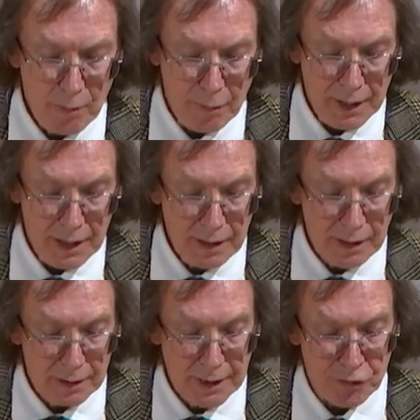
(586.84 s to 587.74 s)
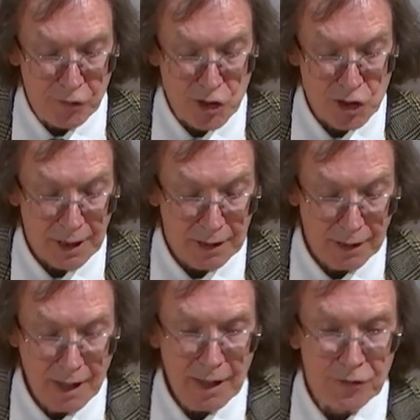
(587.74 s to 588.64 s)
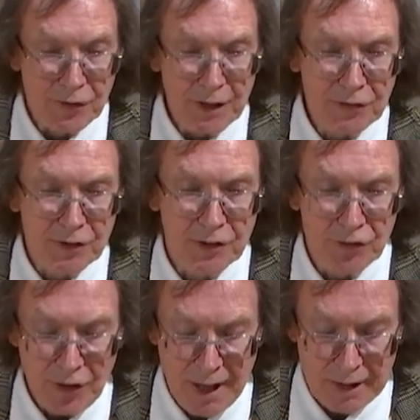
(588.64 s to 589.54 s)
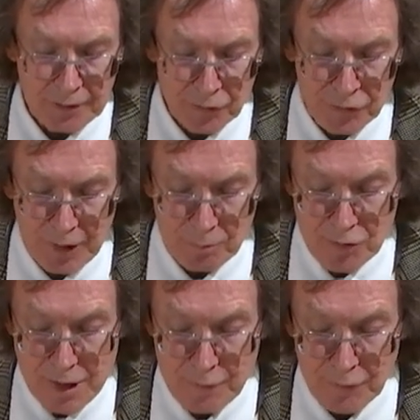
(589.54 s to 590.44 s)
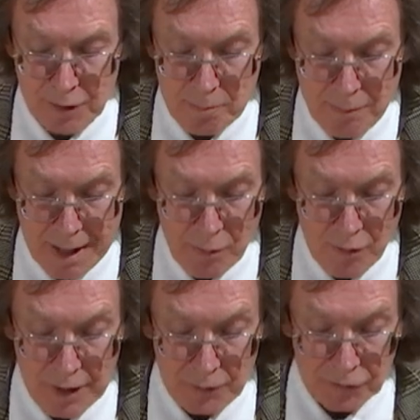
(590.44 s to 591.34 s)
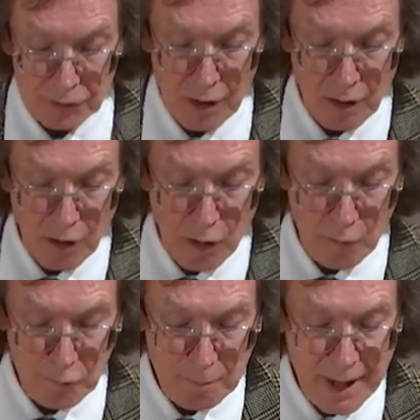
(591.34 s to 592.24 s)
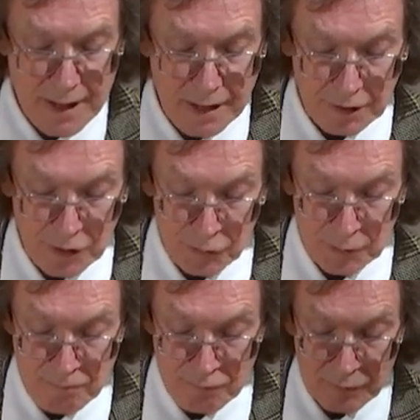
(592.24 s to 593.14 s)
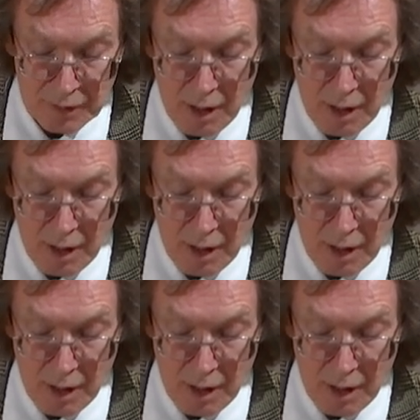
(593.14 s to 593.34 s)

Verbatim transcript: The literature does contain some definite memories of paganism.